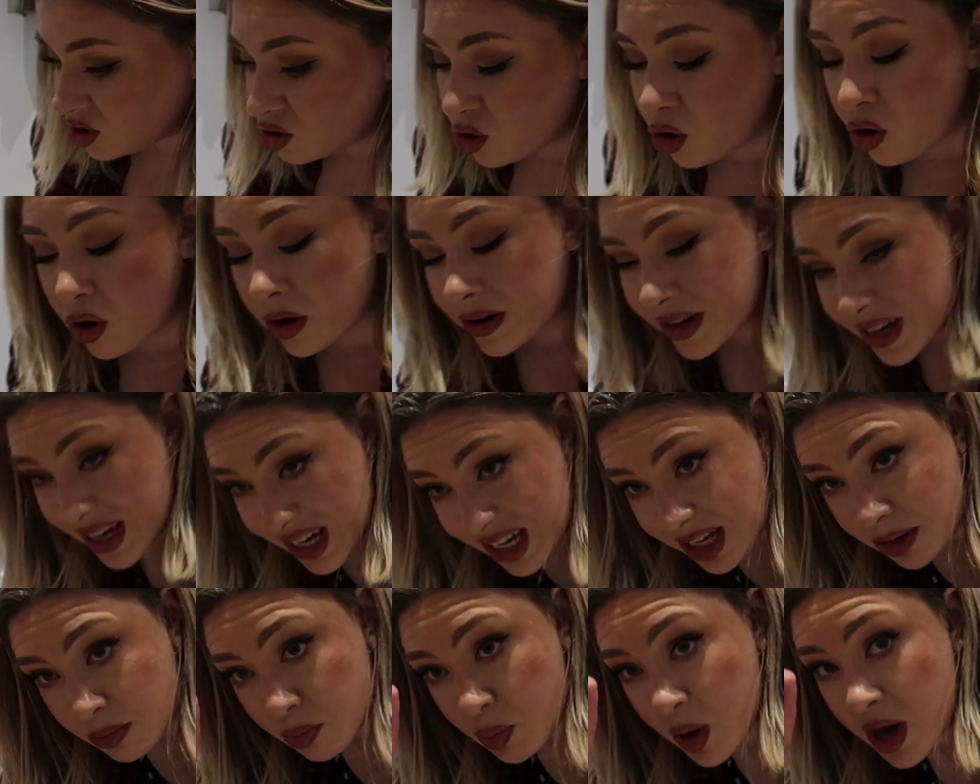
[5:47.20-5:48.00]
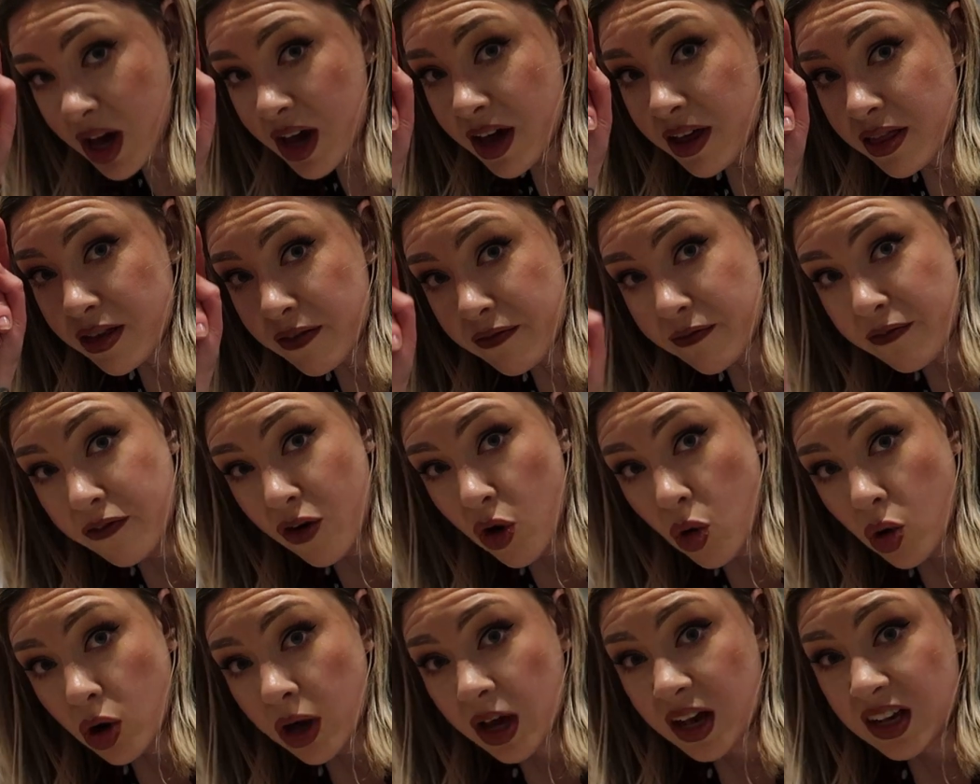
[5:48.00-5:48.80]
got to keep the
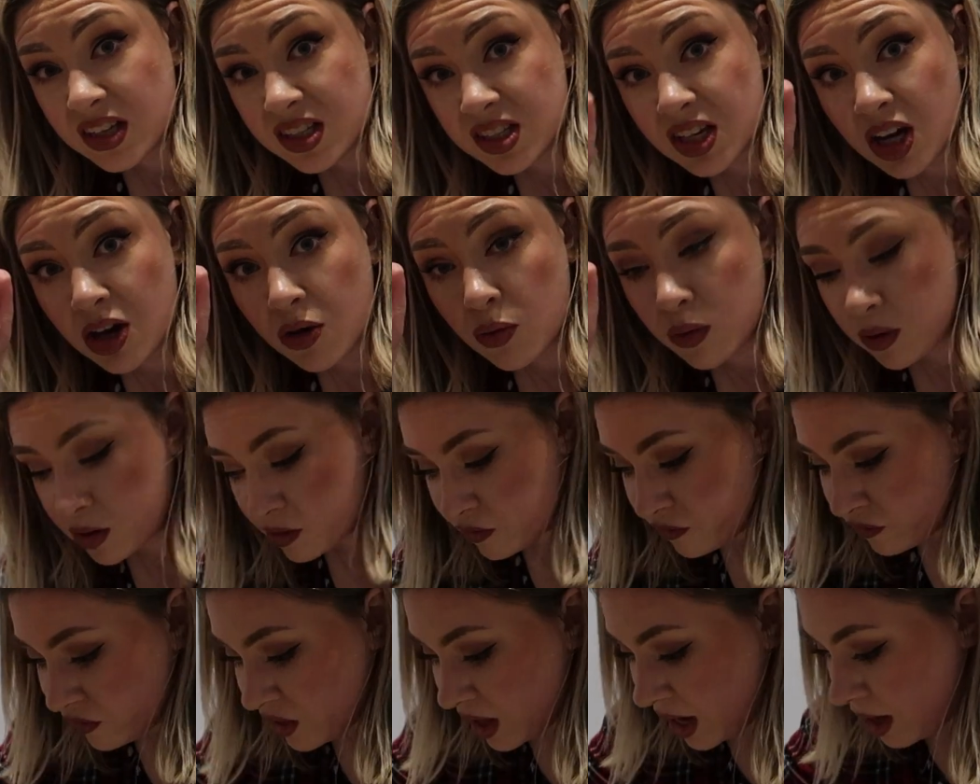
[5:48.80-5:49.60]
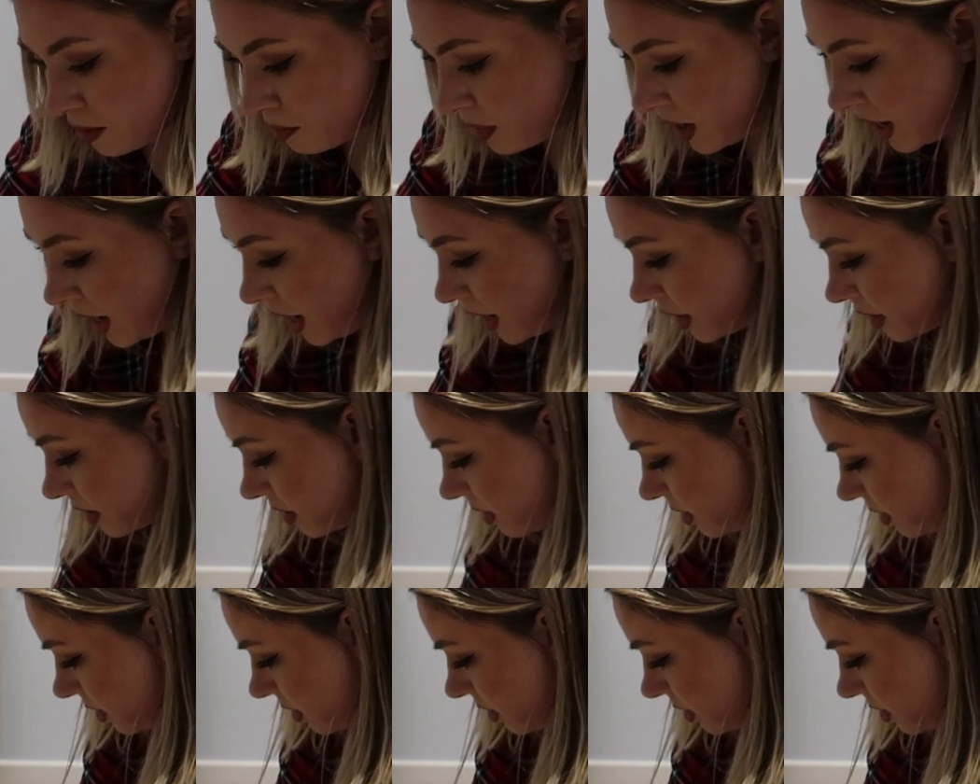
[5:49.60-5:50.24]
focus with flat pack.